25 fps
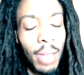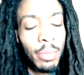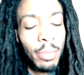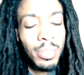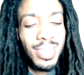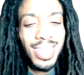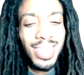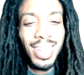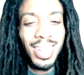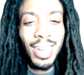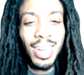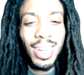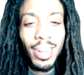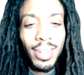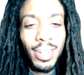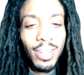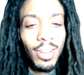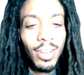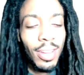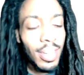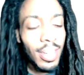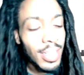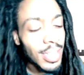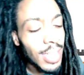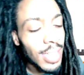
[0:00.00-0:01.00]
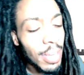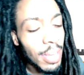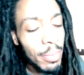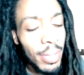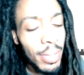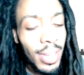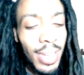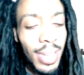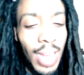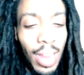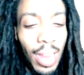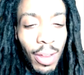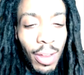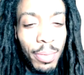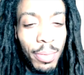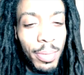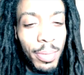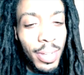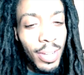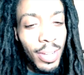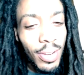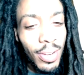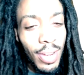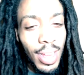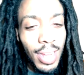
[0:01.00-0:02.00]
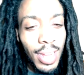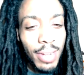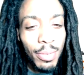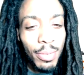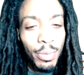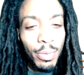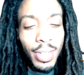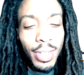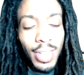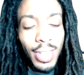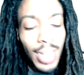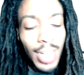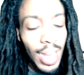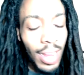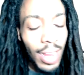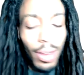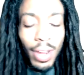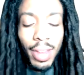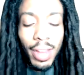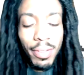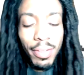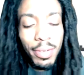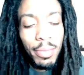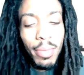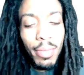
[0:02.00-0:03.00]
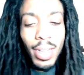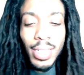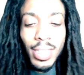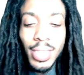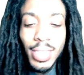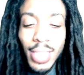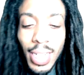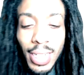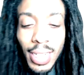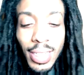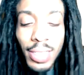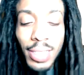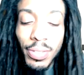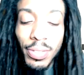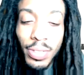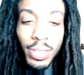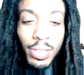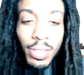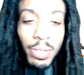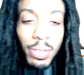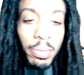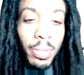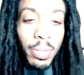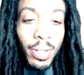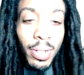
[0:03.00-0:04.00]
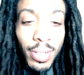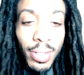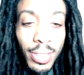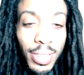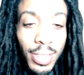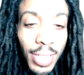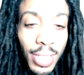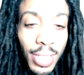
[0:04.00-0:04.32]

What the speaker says: scared, dog, because I don't be knowing how to really. I don't have an imagination for superhero shit.